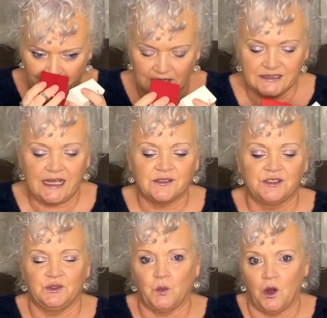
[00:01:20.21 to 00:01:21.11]
a
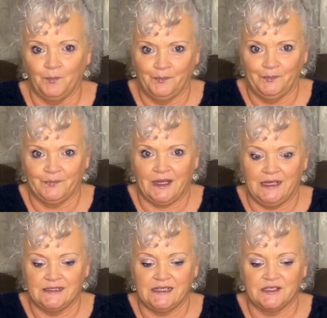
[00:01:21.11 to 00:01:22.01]
scented one, and
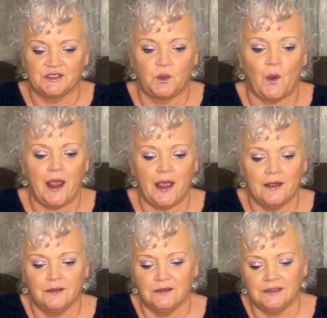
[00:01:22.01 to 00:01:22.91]
it's in a
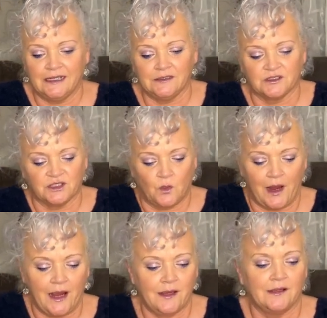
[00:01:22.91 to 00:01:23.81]
little
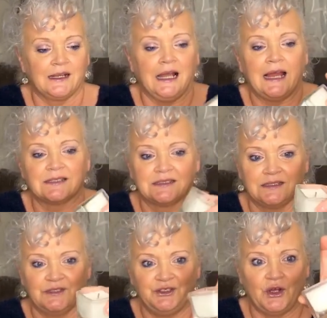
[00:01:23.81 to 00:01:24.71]
square glass
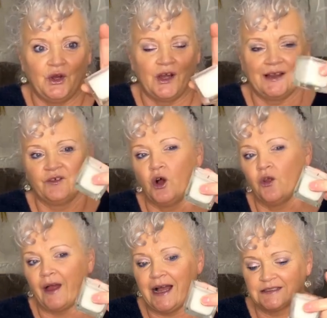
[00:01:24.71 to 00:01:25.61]
jar. And I've got
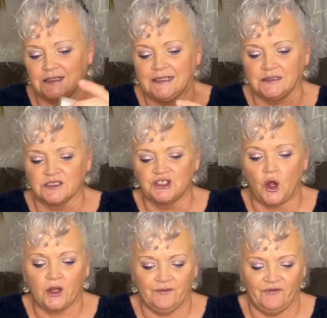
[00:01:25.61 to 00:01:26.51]
that as a little
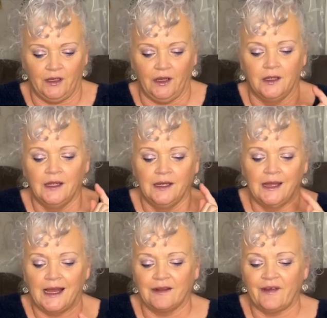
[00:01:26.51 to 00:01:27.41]
stocking filler,
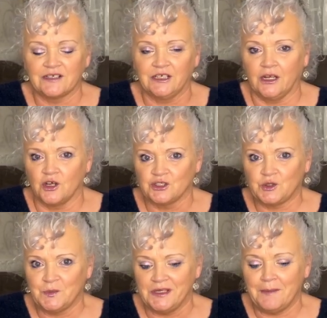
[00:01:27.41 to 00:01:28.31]
and I've actually got
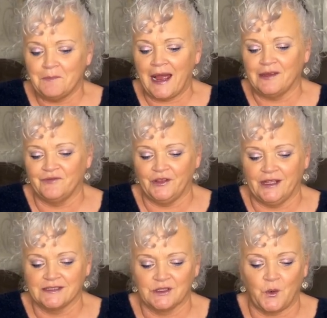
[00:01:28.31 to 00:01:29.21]
somebody in mind for
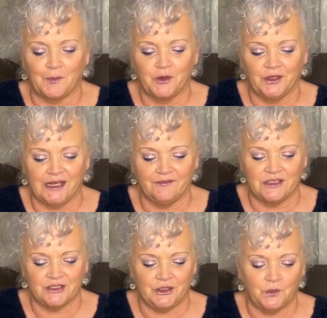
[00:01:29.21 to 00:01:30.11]
this who I'm going to give
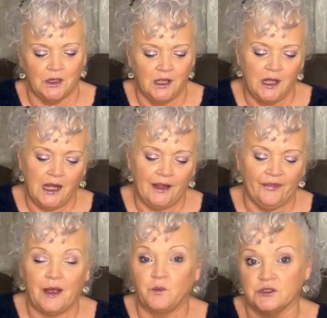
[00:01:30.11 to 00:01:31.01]
it to, and
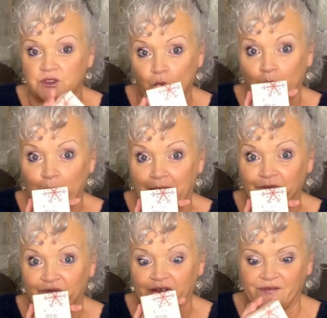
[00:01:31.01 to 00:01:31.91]
that was
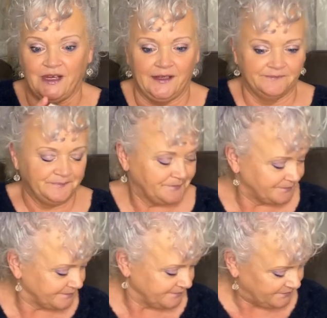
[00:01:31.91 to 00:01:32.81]
£1.50,
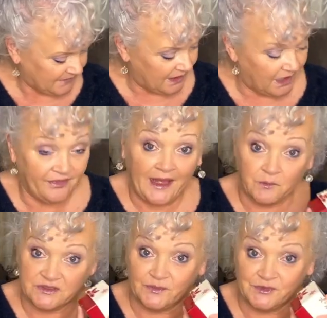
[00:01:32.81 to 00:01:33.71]
and that
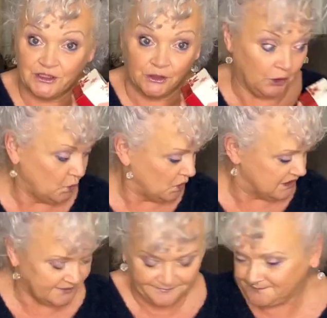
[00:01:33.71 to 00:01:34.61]
was from St Luke's.